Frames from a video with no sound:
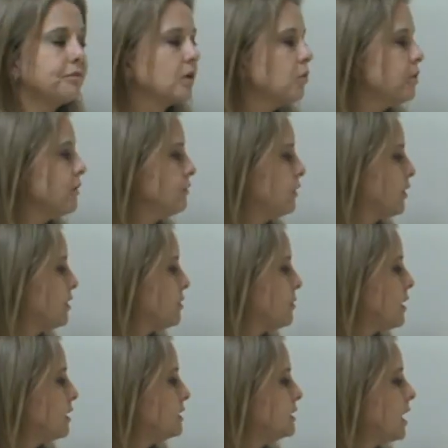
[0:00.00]
We've learned
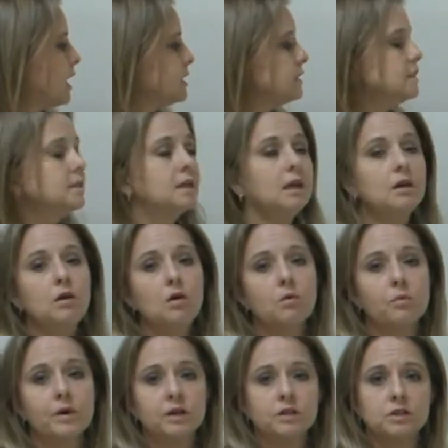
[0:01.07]
about Texas
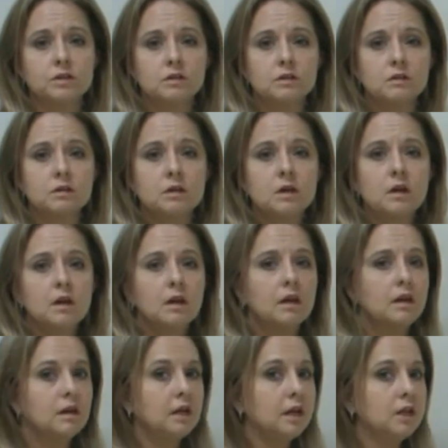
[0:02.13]
ecoregions.
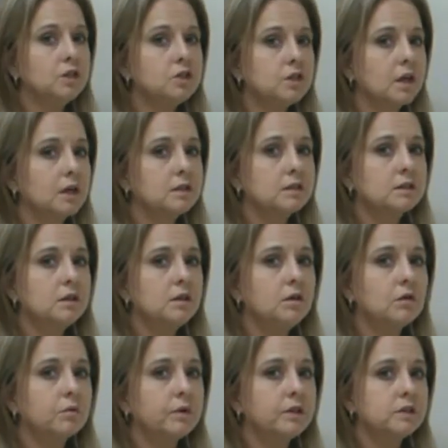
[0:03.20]
And in each Texas
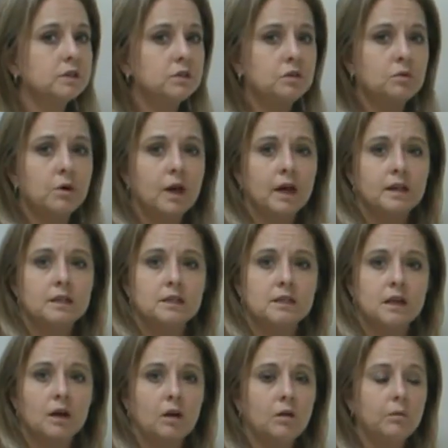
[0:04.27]
ecoregion, you had to
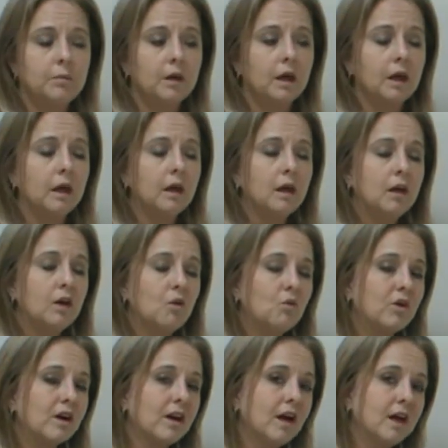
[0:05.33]
tell me
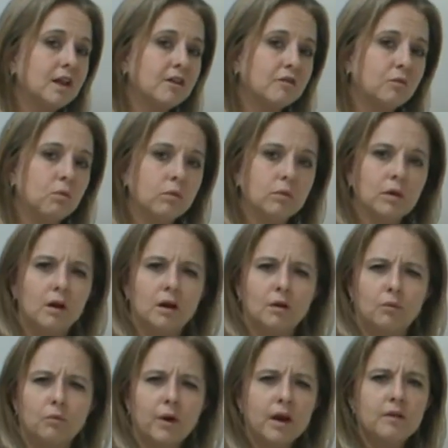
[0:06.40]
what kind of
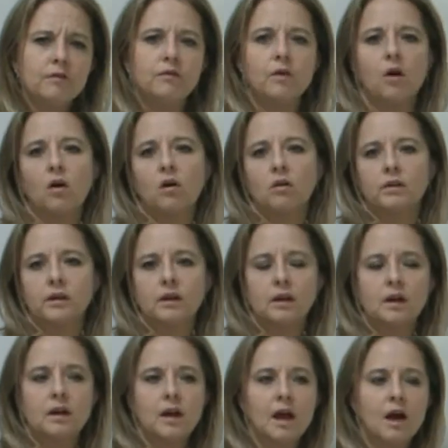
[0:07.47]
rainfall
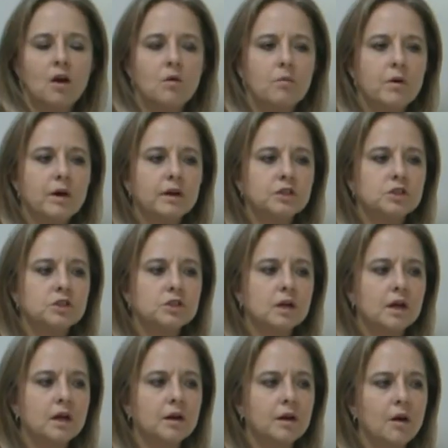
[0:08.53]
and how much,
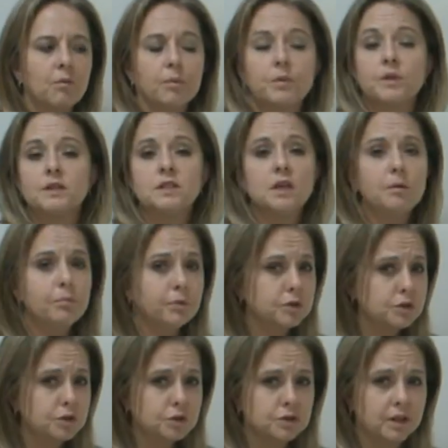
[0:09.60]
what were the
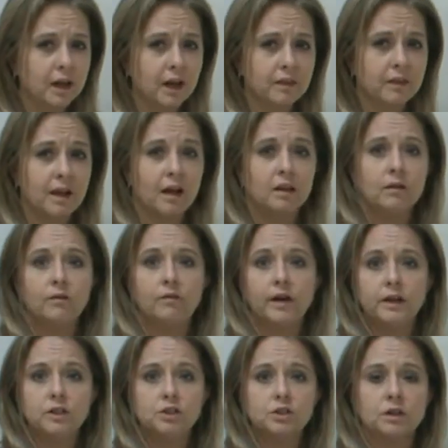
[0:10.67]
temperatures like, the
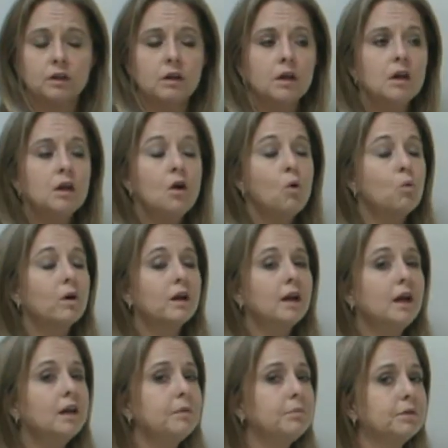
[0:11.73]
elevation, what
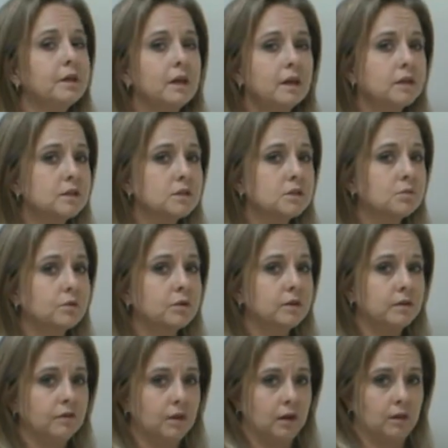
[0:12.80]
kind of plants were
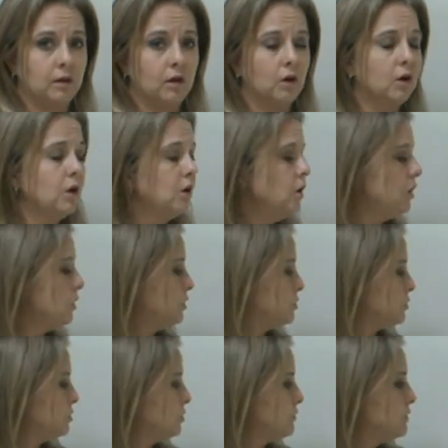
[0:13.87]
living there.
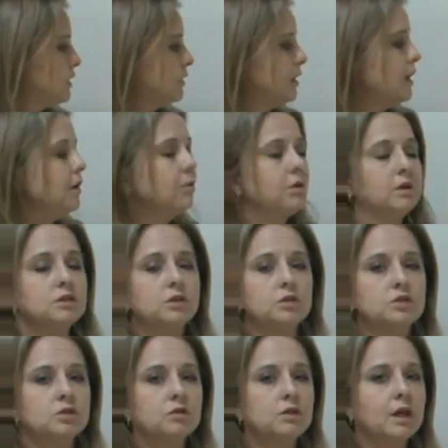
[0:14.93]
So you've done that
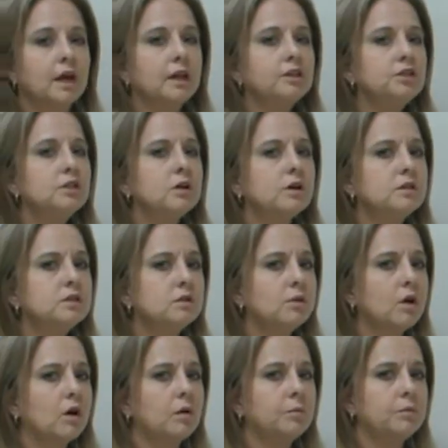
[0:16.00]
research. So that should also
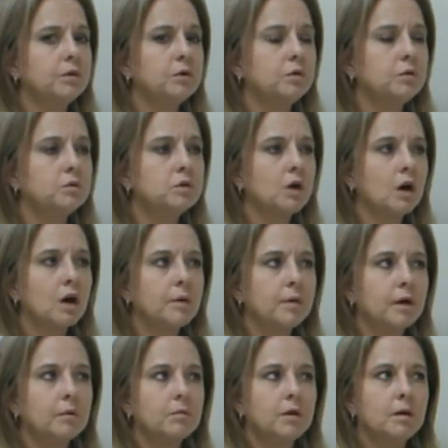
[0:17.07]
help you talk
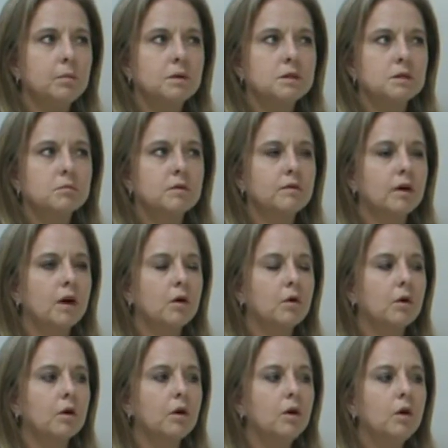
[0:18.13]
about maybe some of
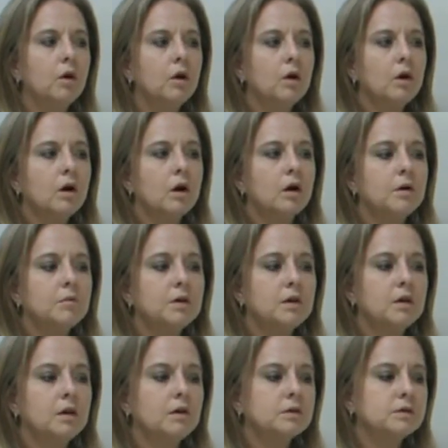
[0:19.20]
our
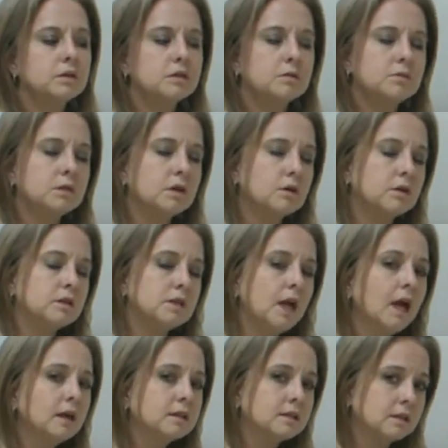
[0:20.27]
ecosystems here in
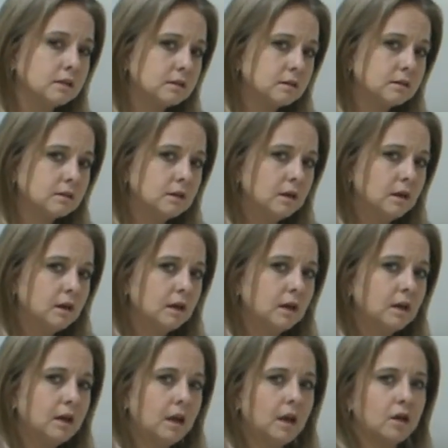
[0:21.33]
Texas
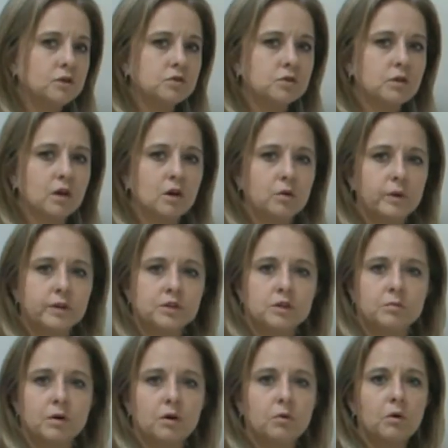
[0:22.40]
and answer that question
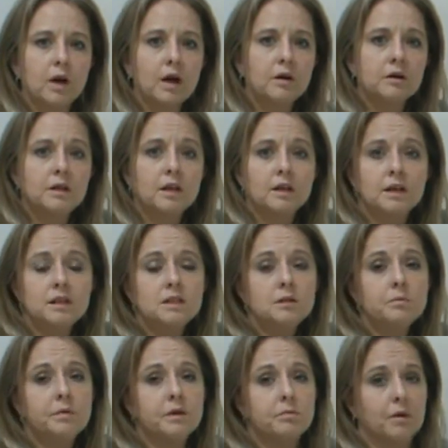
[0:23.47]
about, well, how did they get to
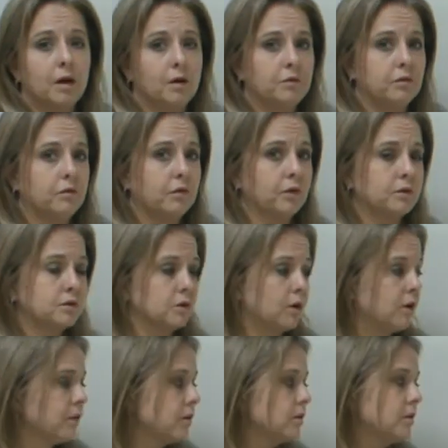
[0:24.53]
be biodiverse?
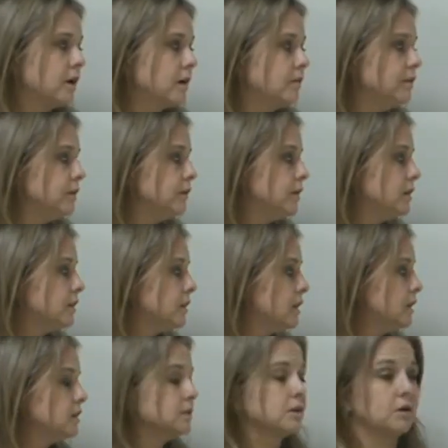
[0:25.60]
Are there a lot of living
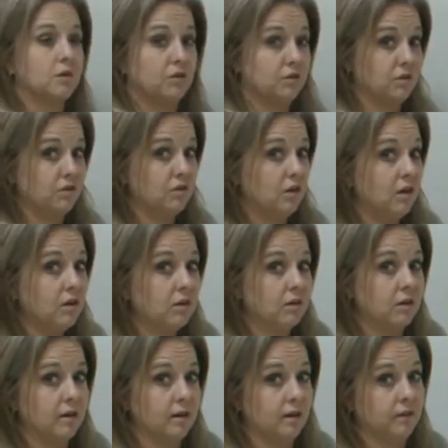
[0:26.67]
things there? Are there not a
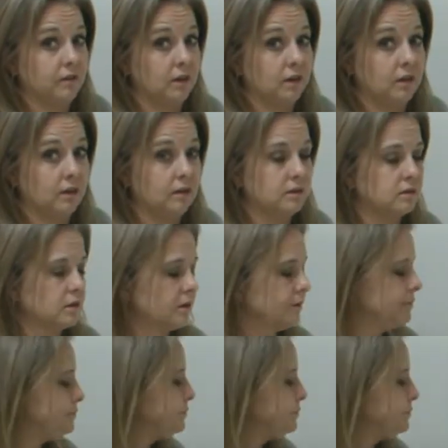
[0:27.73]
lot of living things there?